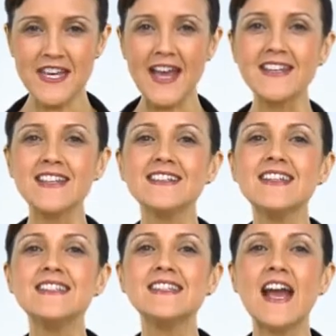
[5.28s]

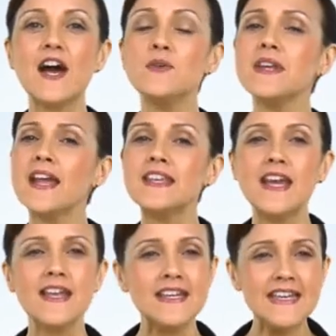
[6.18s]
technically sound, and
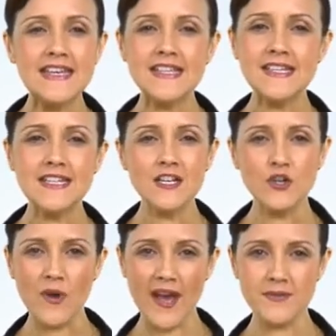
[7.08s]
yet
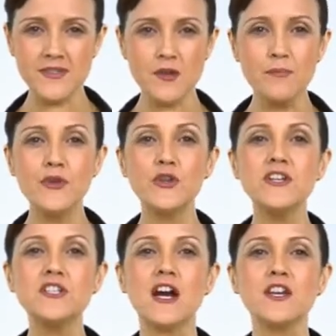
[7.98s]
easy-to-grasp
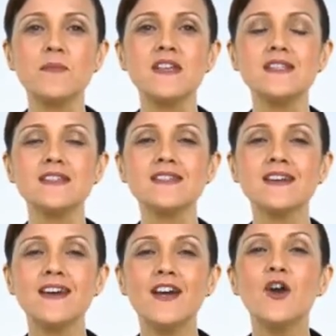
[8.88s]
computing documents?
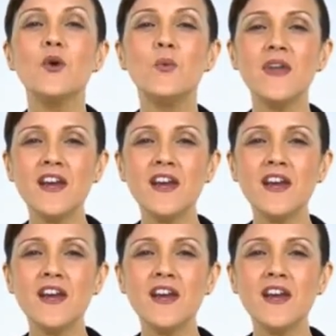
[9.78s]
We